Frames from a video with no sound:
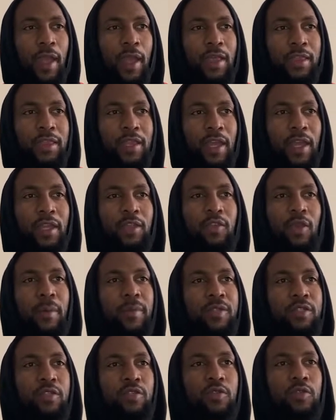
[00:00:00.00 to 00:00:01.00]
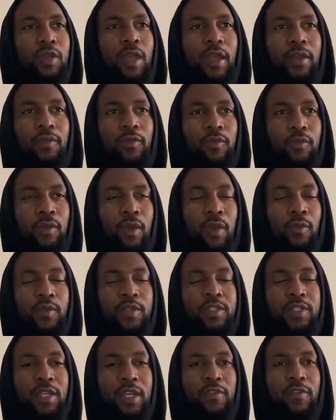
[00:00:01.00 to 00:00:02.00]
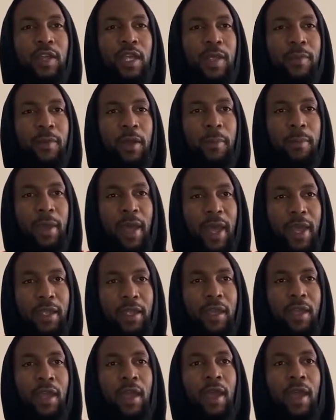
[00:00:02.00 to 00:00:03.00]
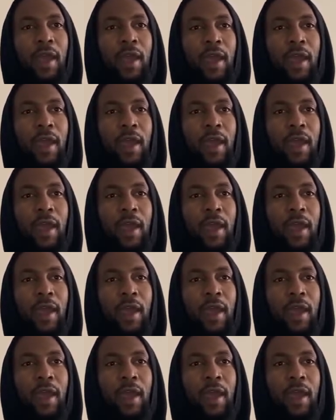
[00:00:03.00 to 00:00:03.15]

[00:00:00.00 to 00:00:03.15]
and then you're able to receive an email back,